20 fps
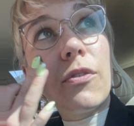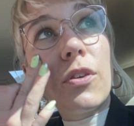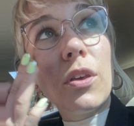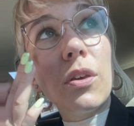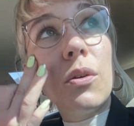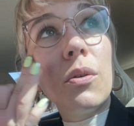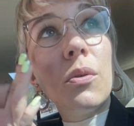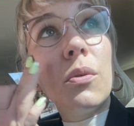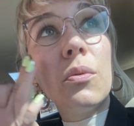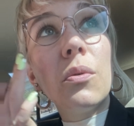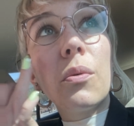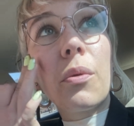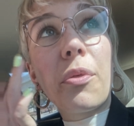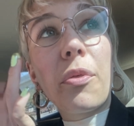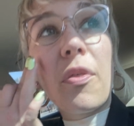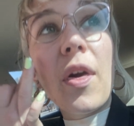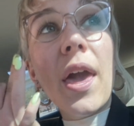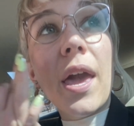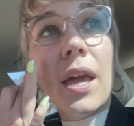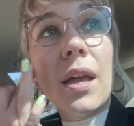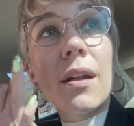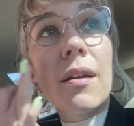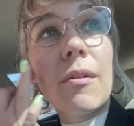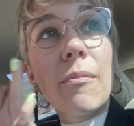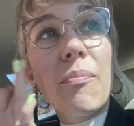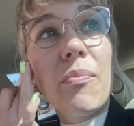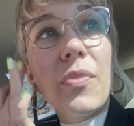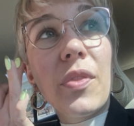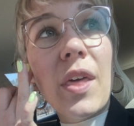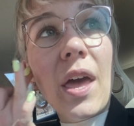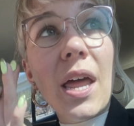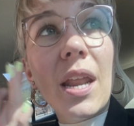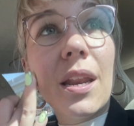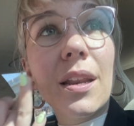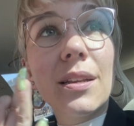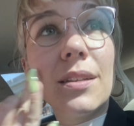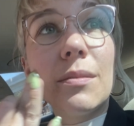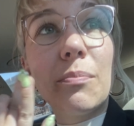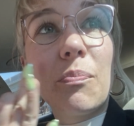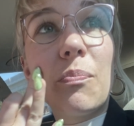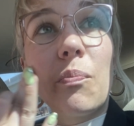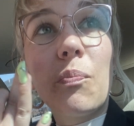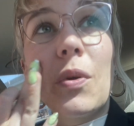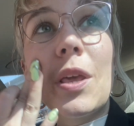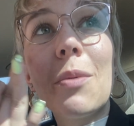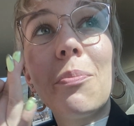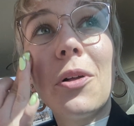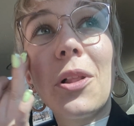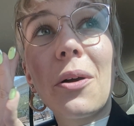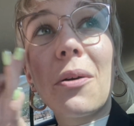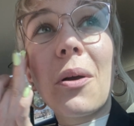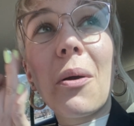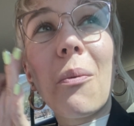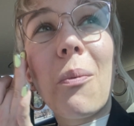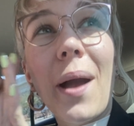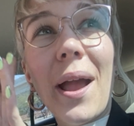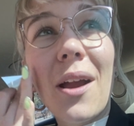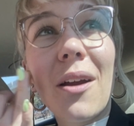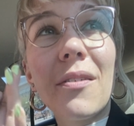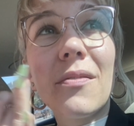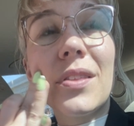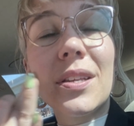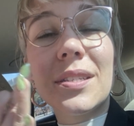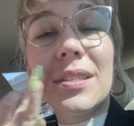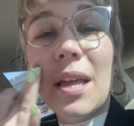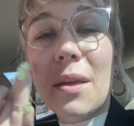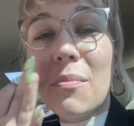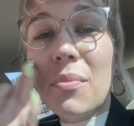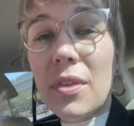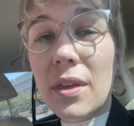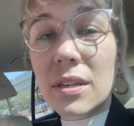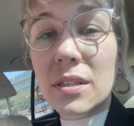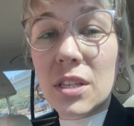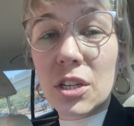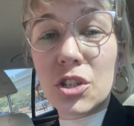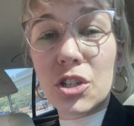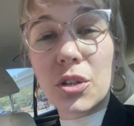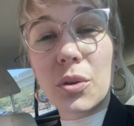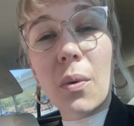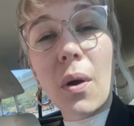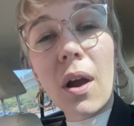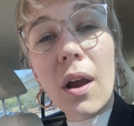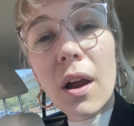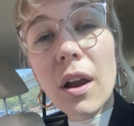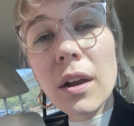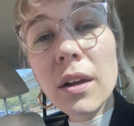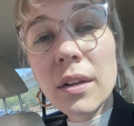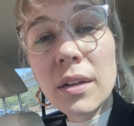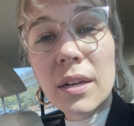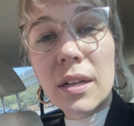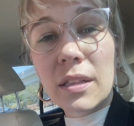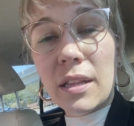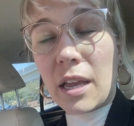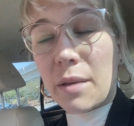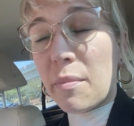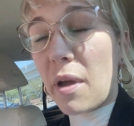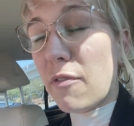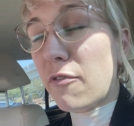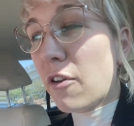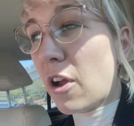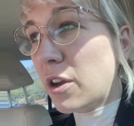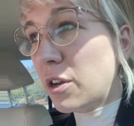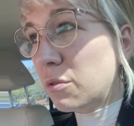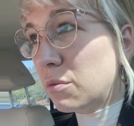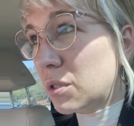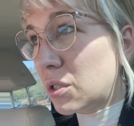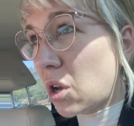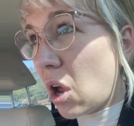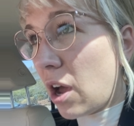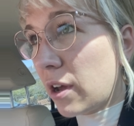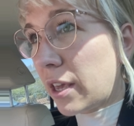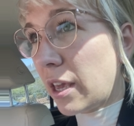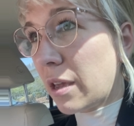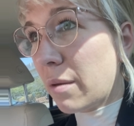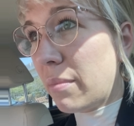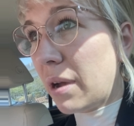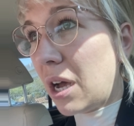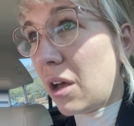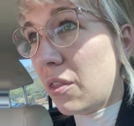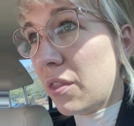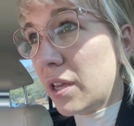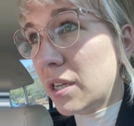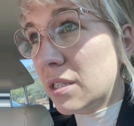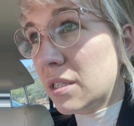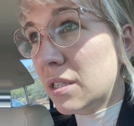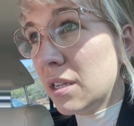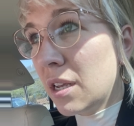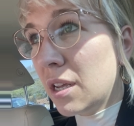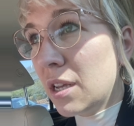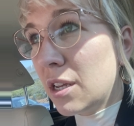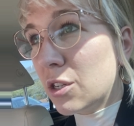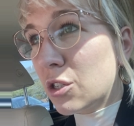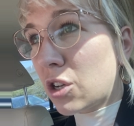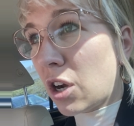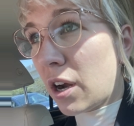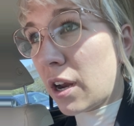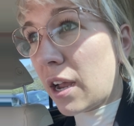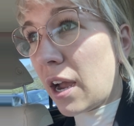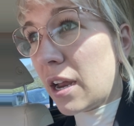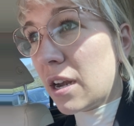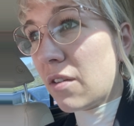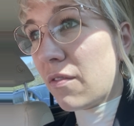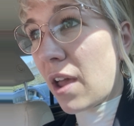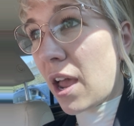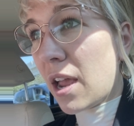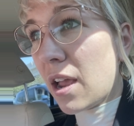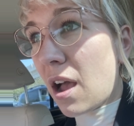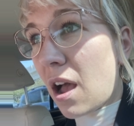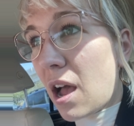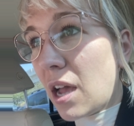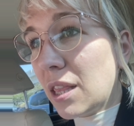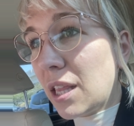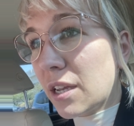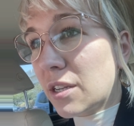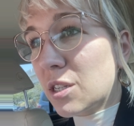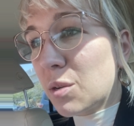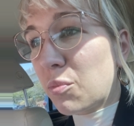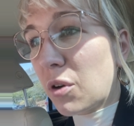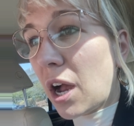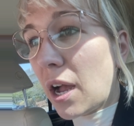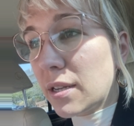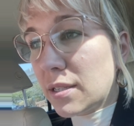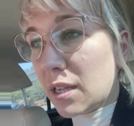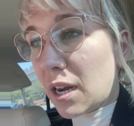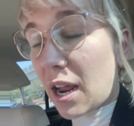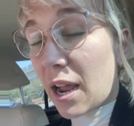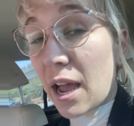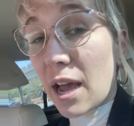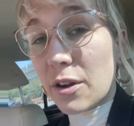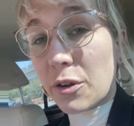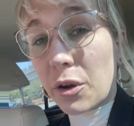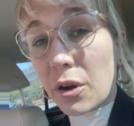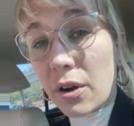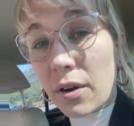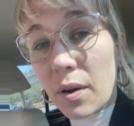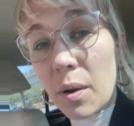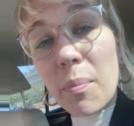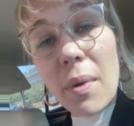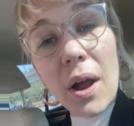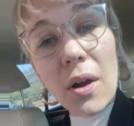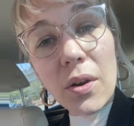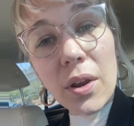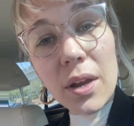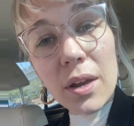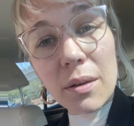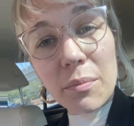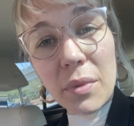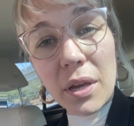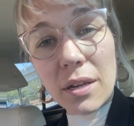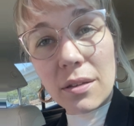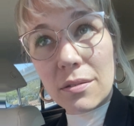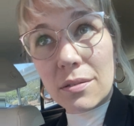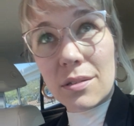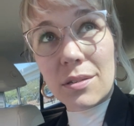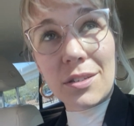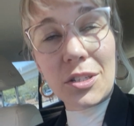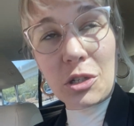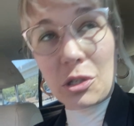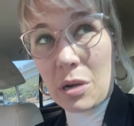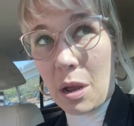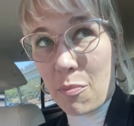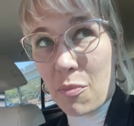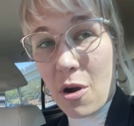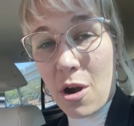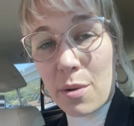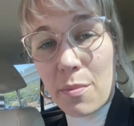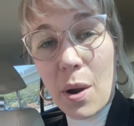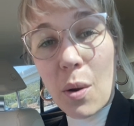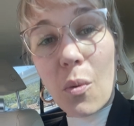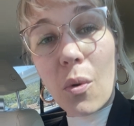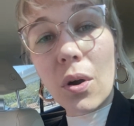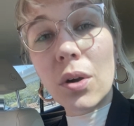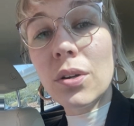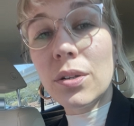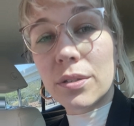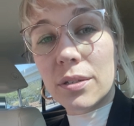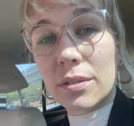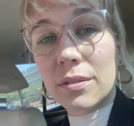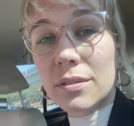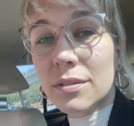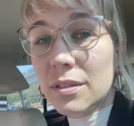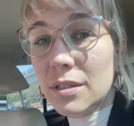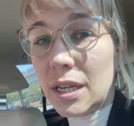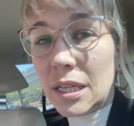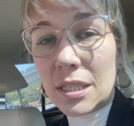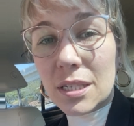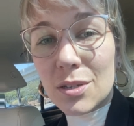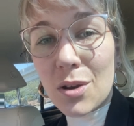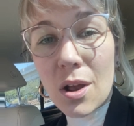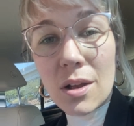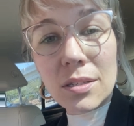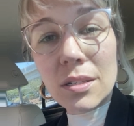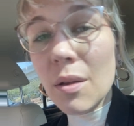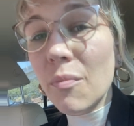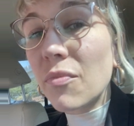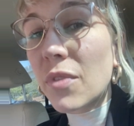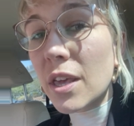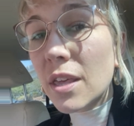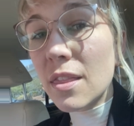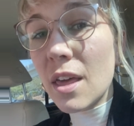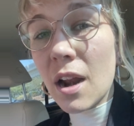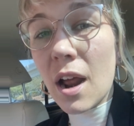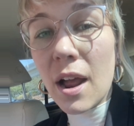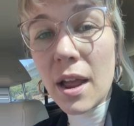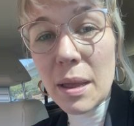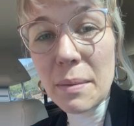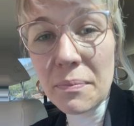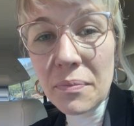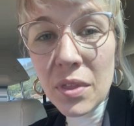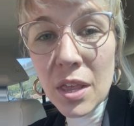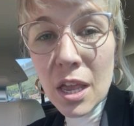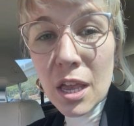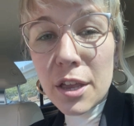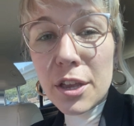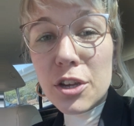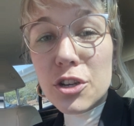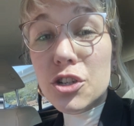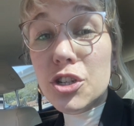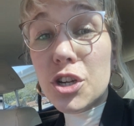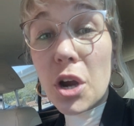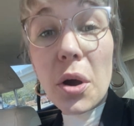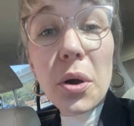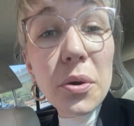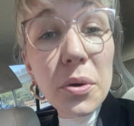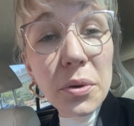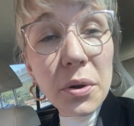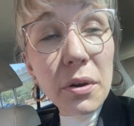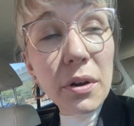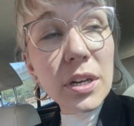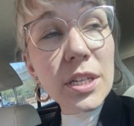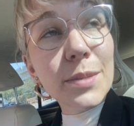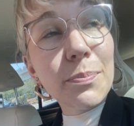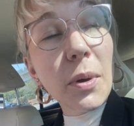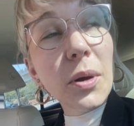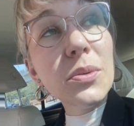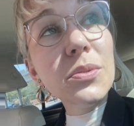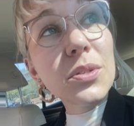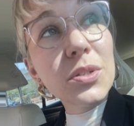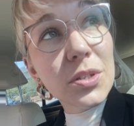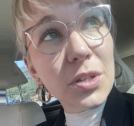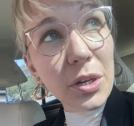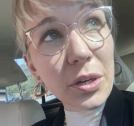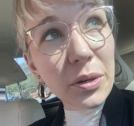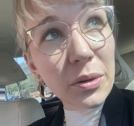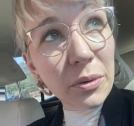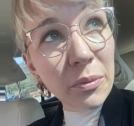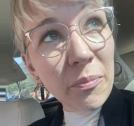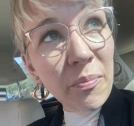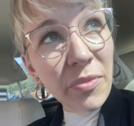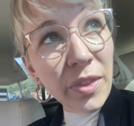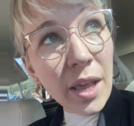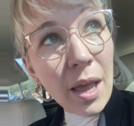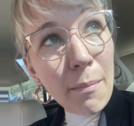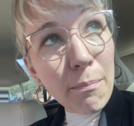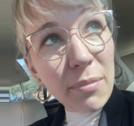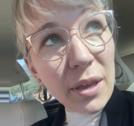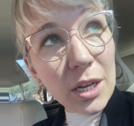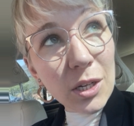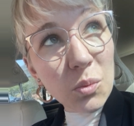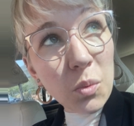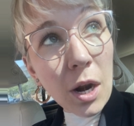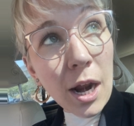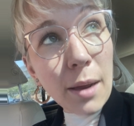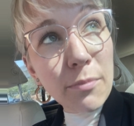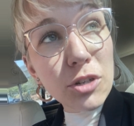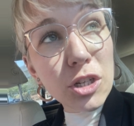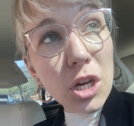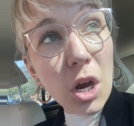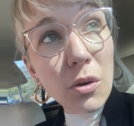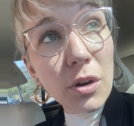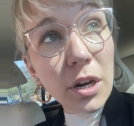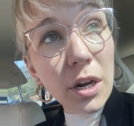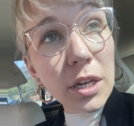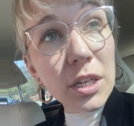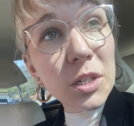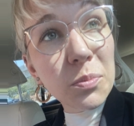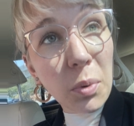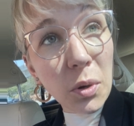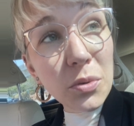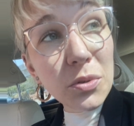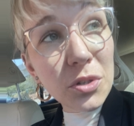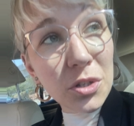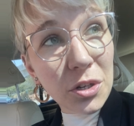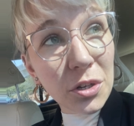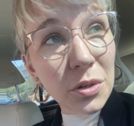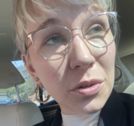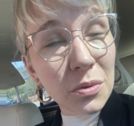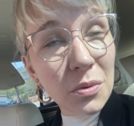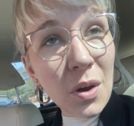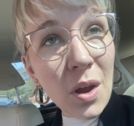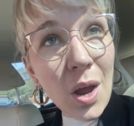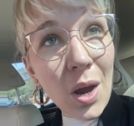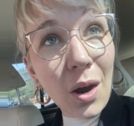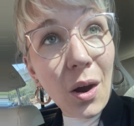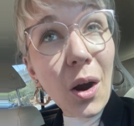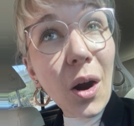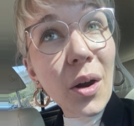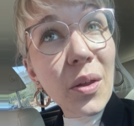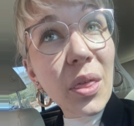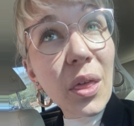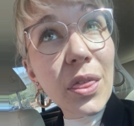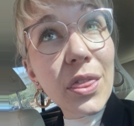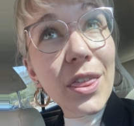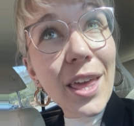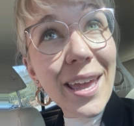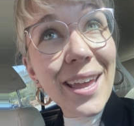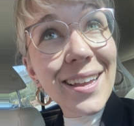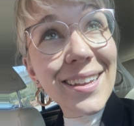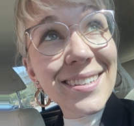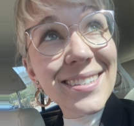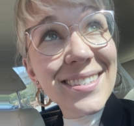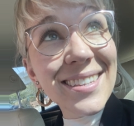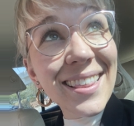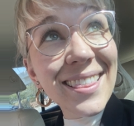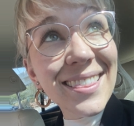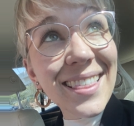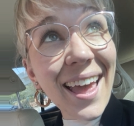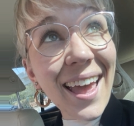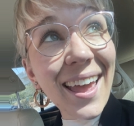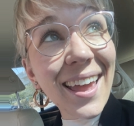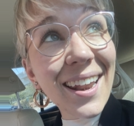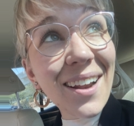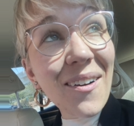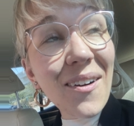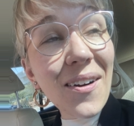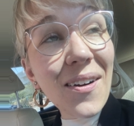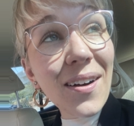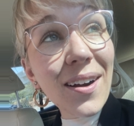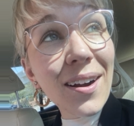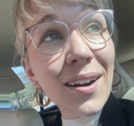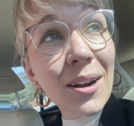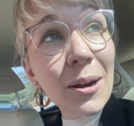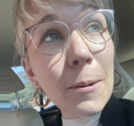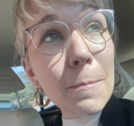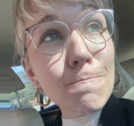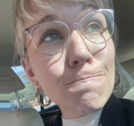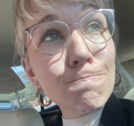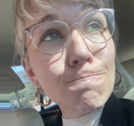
you think that people are aware of the same things that you are, like my friend who was talking about this certain kind of AI, like surprised that I hadn't heard about it. I'm like, it's just not part of my world. It's not something that I am shown or exposed to because what I'm shown and exposed to are the things that are